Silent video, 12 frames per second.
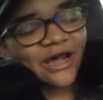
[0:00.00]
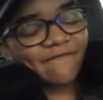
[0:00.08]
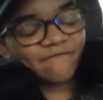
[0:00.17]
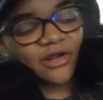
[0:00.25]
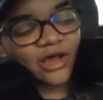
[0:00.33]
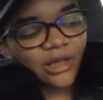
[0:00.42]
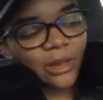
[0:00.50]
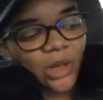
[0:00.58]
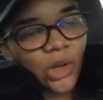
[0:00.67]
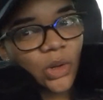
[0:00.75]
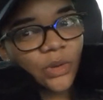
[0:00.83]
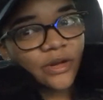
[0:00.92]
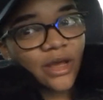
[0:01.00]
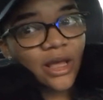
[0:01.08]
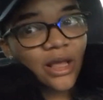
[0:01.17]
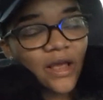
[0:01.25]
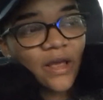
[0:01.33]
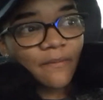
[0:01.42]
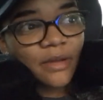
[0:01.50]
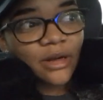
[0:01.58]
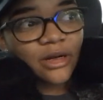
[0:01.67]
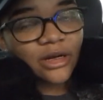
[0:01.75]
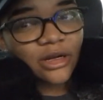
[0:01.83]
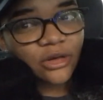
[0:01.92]
time flying alone.
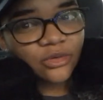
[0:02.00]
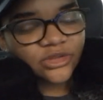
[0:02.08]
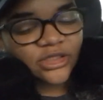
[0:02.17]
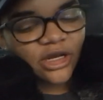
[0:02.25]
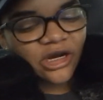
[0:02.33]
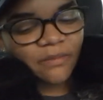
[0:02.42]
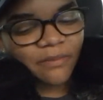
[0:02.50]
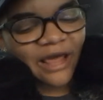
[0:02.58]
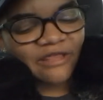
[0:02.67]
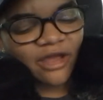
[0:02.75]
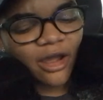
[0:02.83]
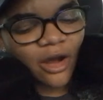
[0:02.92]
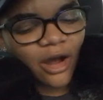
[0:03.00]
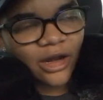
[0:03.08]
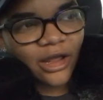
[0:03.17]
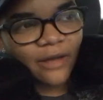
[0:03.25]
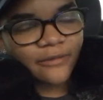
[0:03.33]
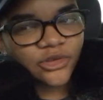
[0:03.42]
Little scared, but I think I got it.